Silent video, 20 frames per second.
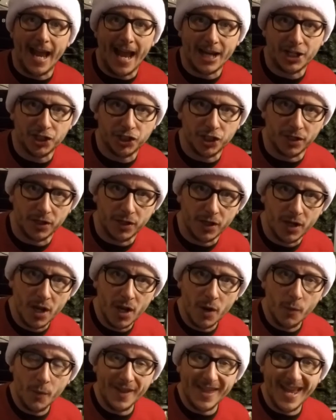action
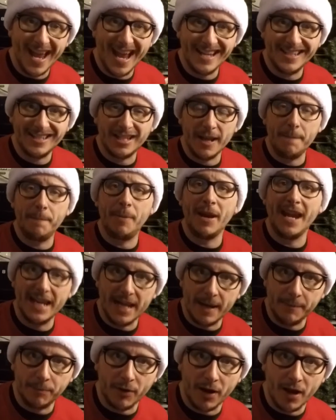where they head to
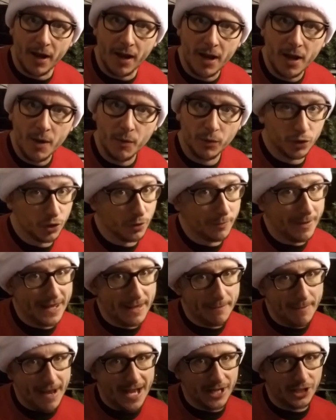Peterborough. We'll talk about
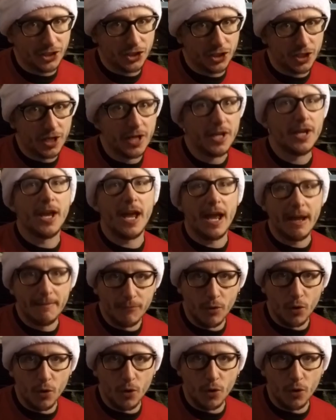the match
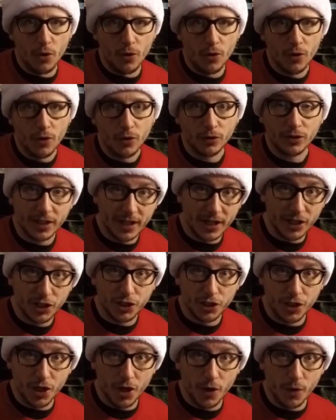and more on today's
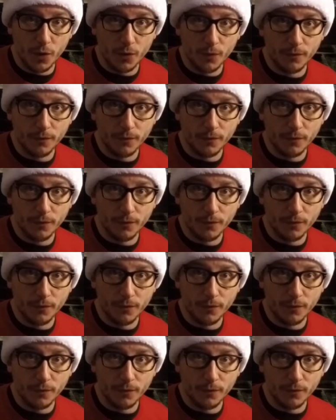show.